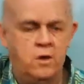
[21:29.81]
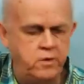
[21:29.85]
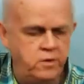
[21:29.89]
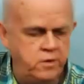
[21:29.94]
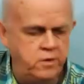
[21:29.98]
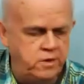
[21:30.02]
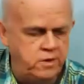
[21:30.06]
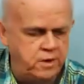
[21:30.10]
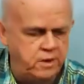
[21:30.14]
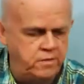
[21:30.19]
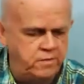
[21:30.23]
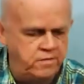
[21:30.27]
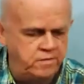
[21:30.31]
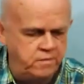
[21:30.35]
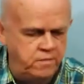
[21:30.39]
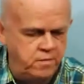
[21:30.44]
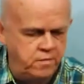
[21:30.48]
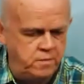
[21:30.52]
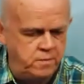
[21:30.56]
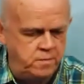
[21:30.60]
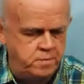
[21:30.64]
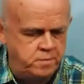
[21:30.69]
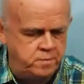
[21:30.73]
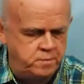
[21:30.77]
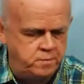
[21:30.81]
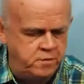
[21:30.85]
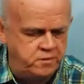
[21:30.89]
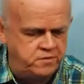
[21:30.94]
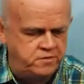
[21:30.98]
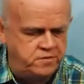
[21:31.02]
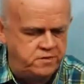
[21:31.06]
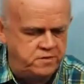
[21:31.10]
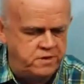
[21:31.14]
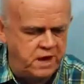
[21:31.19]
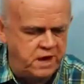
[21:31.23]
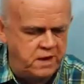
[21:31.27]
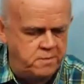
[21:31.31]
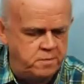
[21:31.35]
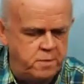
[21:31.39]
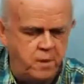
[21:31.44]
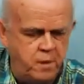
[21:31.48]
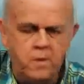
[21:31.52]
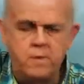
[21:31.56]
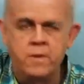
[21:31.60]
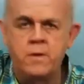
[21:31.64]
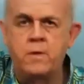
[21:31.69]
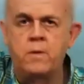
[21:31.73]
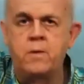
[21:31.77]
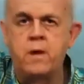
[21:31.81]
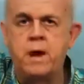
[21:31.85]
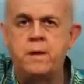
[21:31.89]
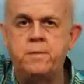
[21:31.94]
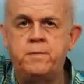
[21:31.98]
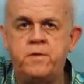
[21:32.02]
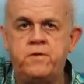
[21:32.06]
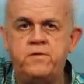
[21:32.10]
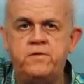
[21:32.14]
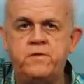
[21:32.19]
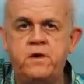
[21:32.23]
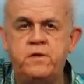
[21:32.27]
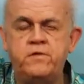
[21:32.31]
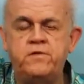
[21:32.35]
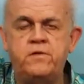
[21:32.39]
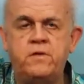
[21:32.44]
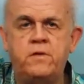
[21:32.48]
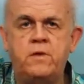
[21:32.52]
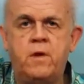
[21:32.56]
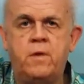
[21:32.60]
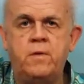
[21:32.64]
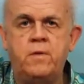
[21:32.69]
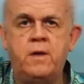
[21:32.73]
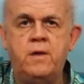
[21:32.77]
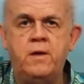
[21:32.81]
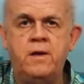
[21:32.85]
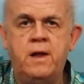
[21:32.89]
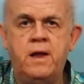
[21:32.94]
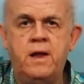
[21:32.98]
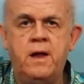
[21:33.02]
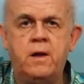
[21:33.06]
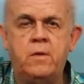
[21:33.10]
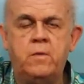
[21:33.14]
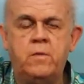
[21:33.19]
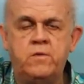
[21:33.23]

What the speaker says: you can put your capo in the right position on the neck,